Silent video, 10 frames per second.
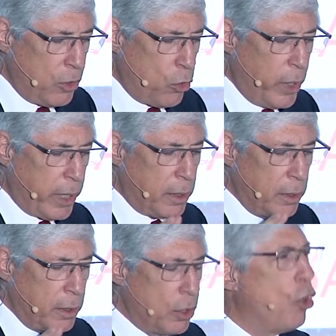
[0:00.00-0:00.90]
quick
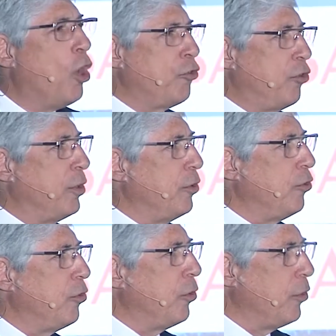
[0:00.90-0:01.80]

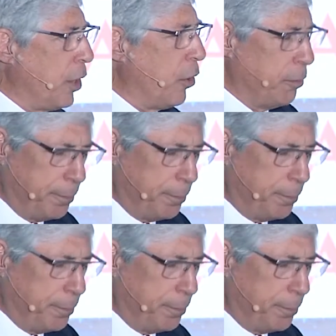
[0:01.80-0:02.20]
cautions, though.